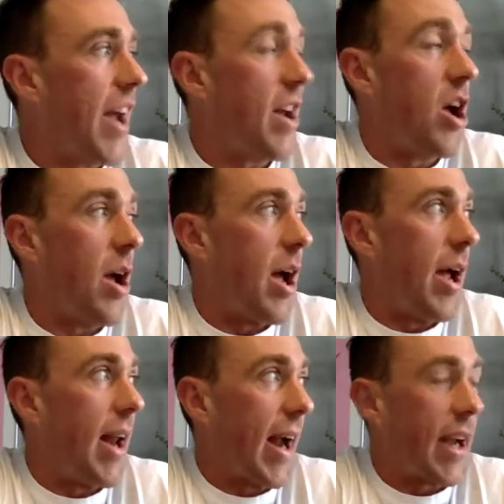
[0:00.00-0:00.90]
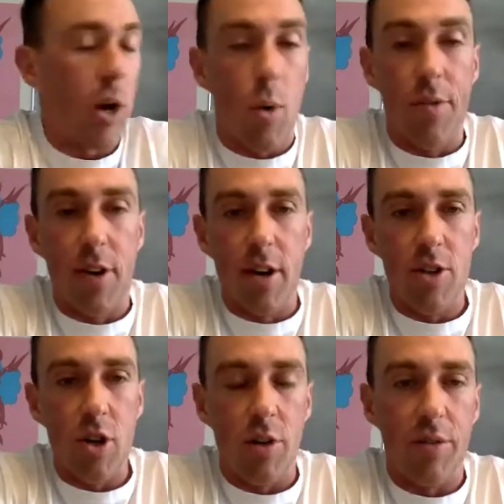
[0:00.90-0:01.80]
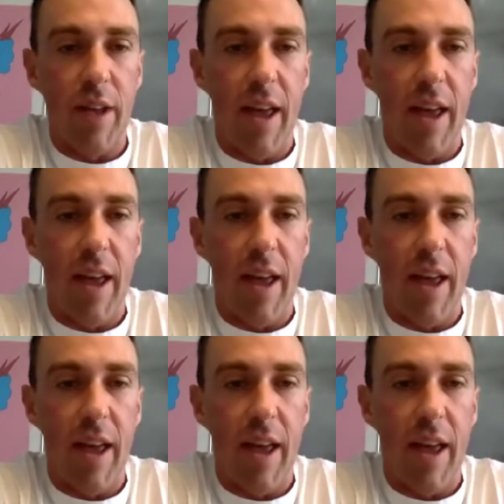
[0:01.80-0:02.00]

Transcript: don't know, like an equivalent of